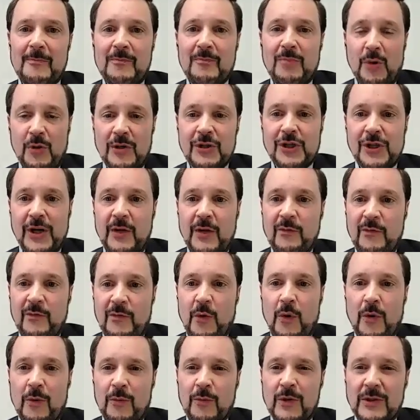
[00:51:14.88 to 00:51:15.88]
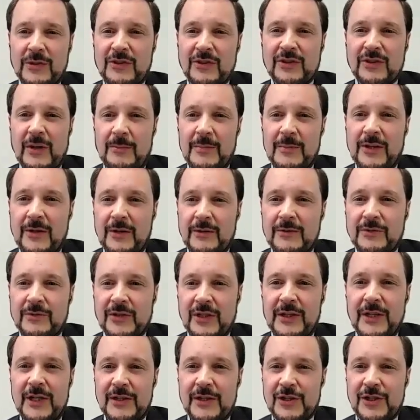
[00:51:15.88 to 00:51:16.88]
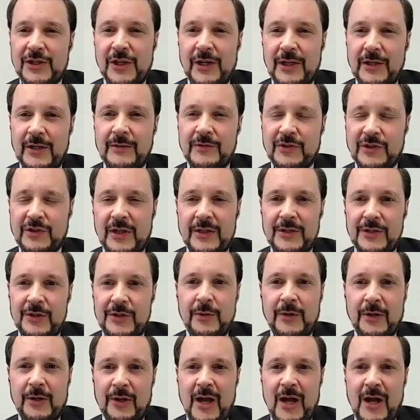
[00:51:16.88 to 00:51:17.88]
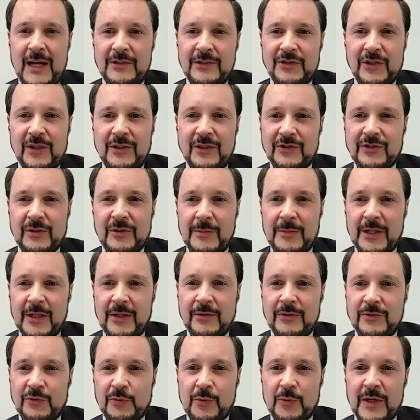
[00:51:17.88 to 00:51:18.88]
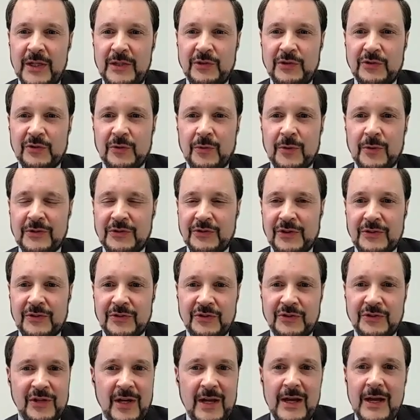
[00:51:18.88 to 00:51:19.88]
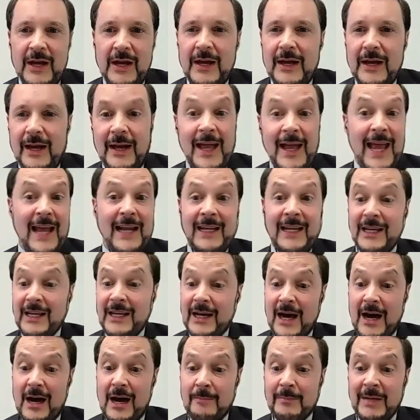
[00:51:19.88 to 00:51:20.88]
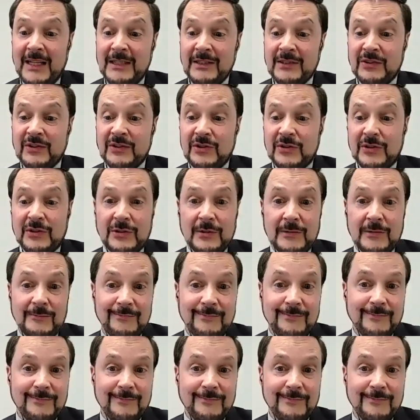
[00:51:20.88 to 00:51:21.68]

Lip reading: pushing forward some of those initiatives and utilizing some of those resources. Any comments?